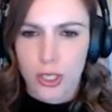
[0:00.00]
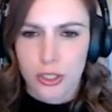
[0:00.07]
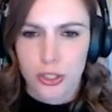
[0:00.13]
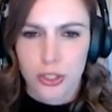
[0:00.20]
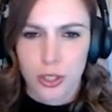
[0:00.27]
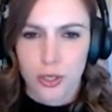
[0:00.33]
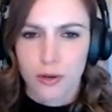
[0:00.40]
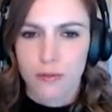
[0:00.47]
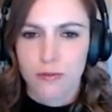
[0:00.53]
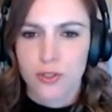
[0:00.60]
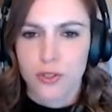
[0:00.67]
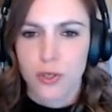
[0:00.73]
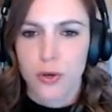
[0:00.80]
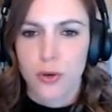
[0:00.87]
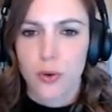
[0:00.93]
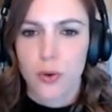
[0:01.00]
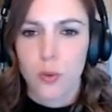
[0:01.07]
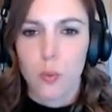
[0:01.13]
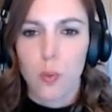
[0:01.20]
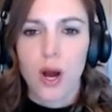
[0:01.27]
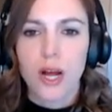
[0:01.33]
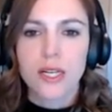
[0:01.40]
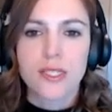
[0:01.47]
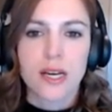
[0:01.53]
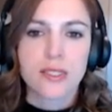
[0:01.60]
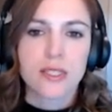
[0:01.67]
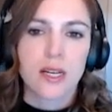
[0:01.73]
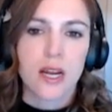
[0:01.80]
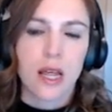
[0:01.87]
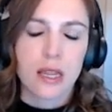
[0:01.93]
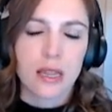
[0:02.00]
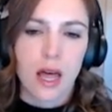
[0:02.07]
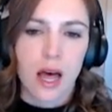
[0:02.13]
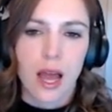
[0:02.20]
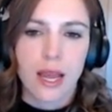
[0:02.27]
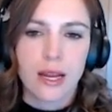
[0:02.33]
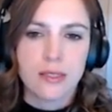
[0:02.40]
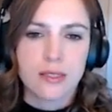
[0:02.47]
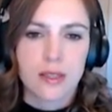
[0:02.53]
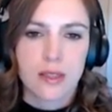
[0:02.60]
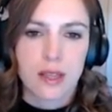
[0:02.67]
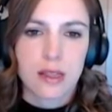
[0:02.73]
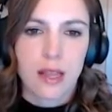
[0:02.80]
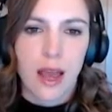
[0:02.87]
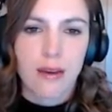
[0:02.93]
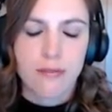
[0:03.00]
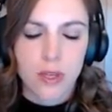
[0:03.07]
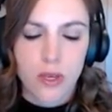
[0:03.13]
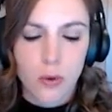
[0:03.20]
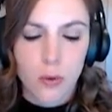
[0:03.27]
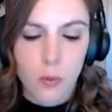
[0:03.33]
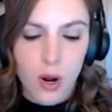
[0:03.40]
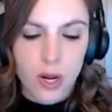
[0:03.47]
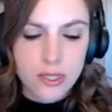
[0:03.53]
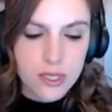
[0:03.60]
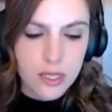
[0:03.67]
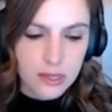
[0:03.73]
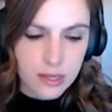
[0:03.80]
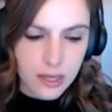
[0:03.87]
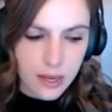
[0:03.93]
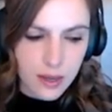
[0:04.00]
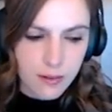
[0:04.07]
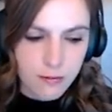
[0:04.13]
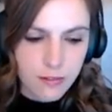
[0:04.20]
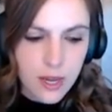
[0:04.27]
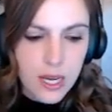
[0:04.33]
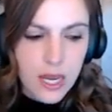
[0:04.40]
serves you, what doesn't align to the life that you want to live.